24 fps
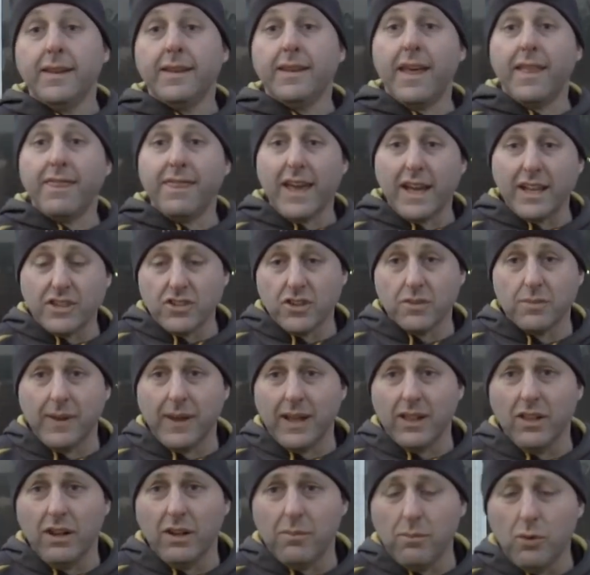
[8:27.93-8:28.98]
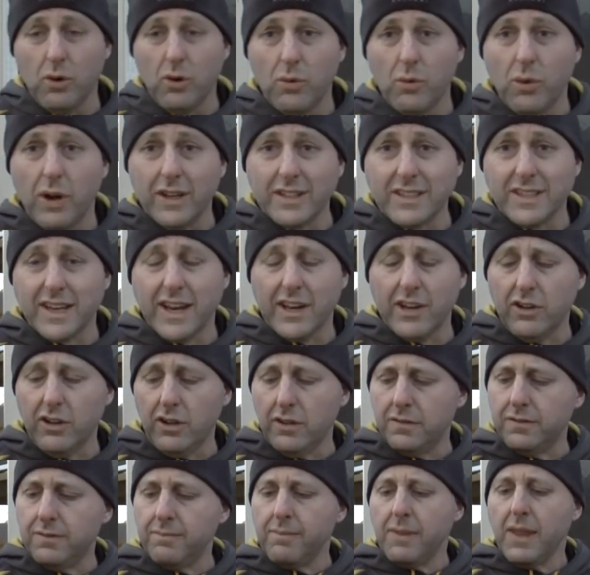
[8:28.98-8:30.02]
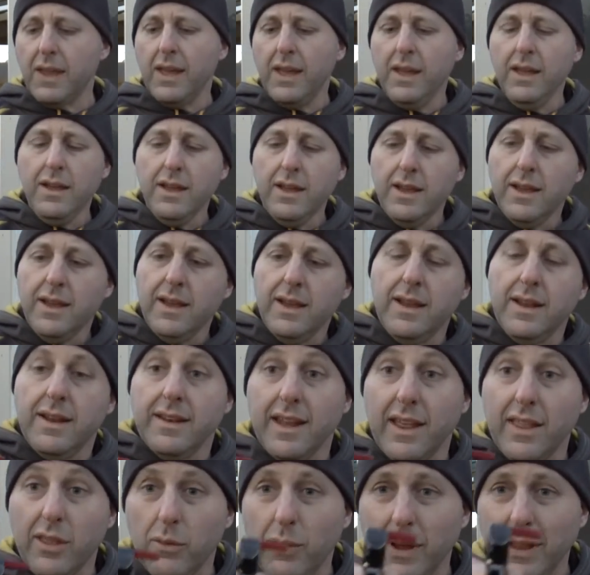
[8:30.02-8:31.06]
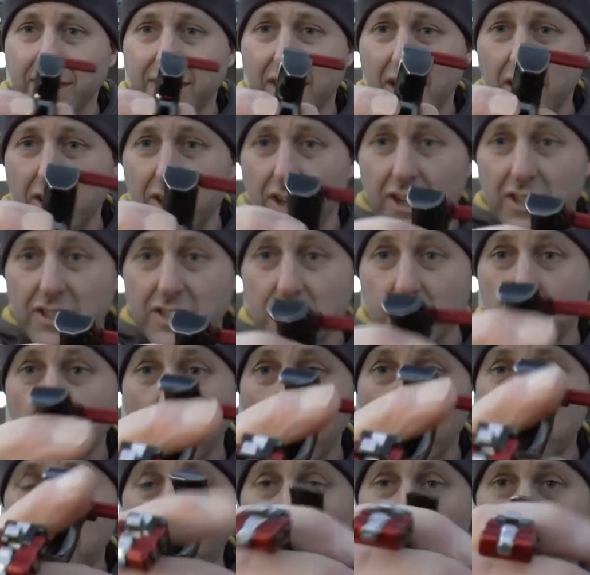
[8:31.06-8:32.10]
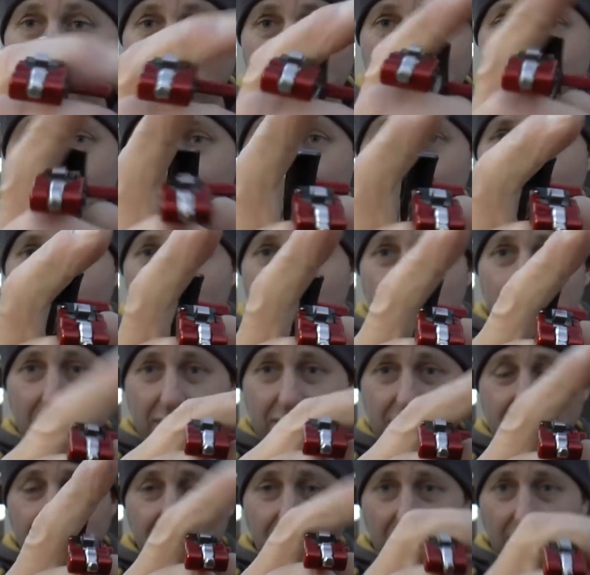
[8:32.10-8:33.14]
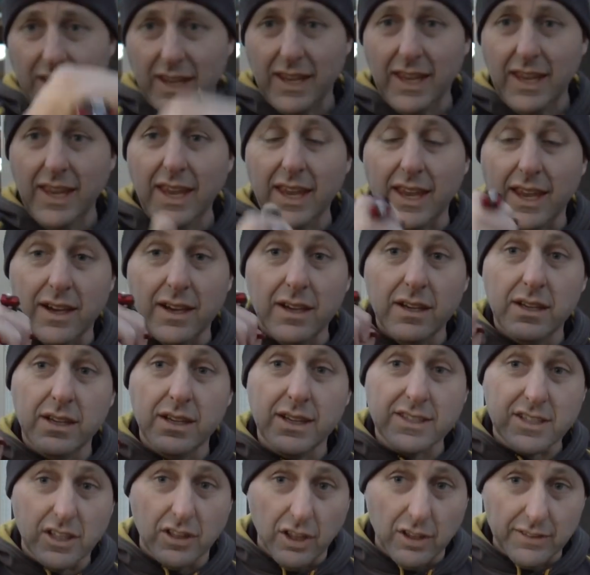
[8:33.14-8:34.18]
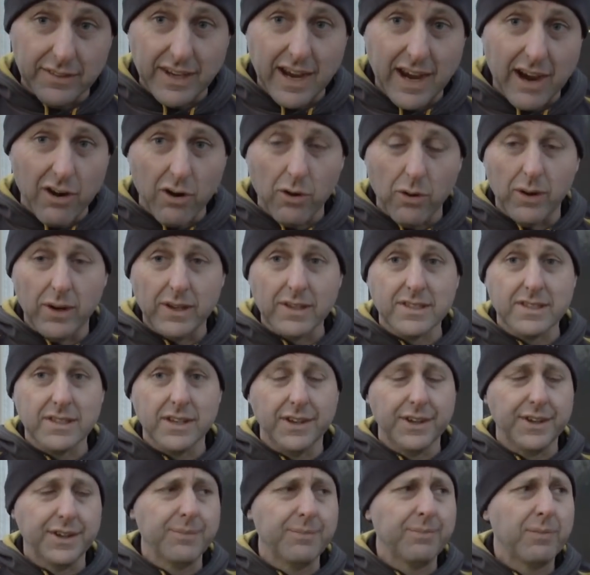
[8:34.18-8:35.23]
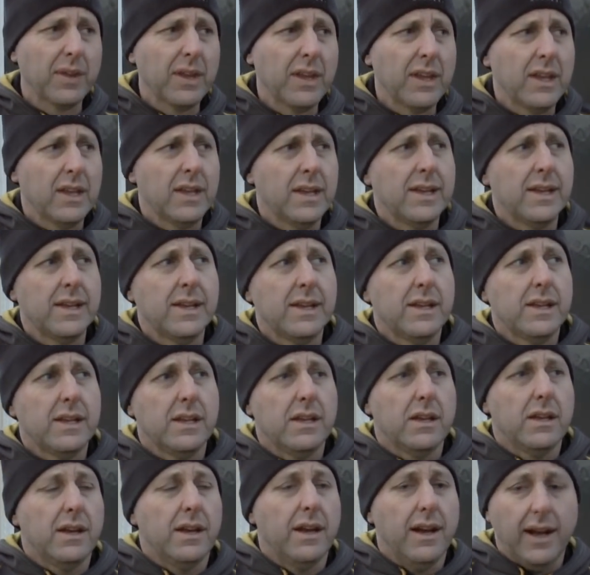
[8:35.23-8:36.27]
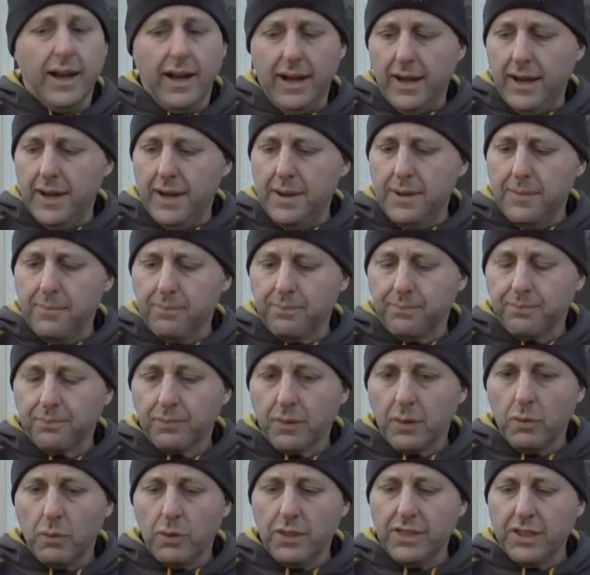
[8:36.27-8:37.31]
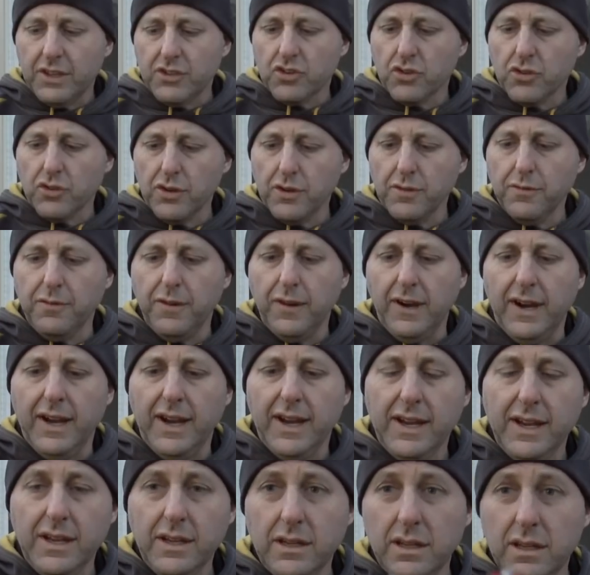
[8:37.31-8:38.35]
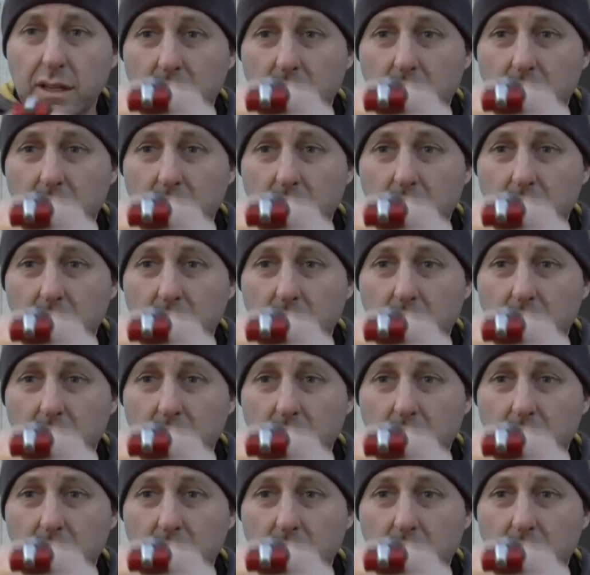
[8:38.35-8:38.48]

Now that took me a lot more work to get off. Now the one thing I noticed is where I'm holding that with this finger here, it's a lot narrower. So with the TRU Fire,